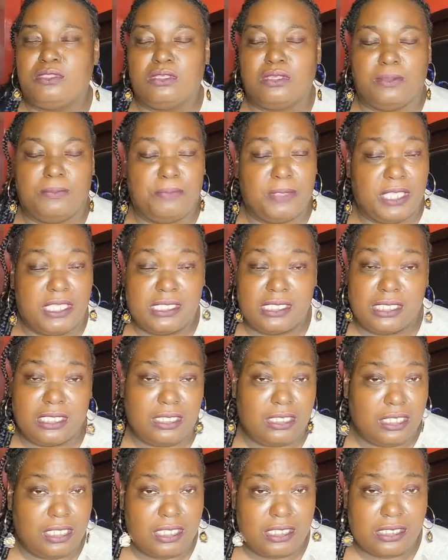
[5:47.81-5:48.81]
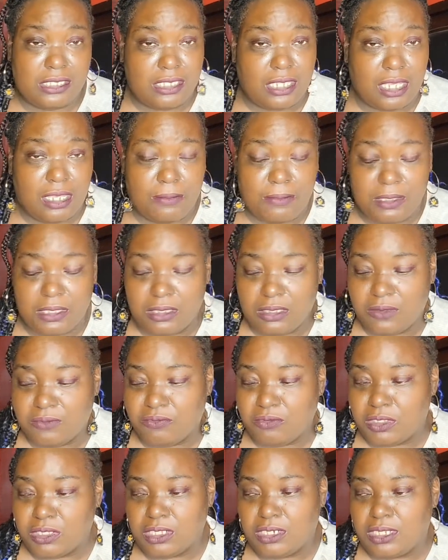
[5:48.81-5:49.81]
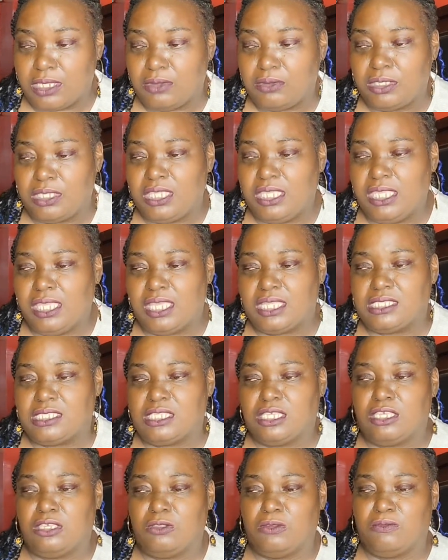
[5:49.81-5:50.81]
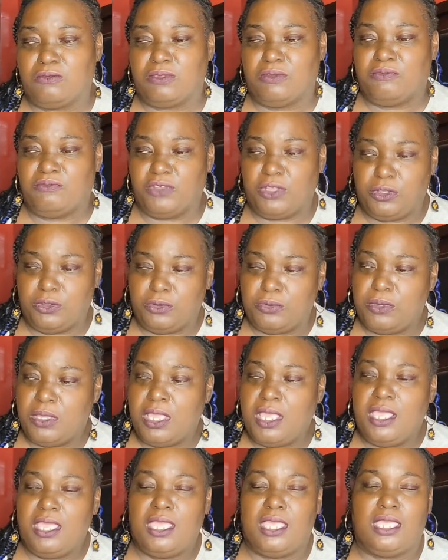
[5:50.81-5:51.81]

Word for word: um, basically his time ended up running out and he had to get off the phone.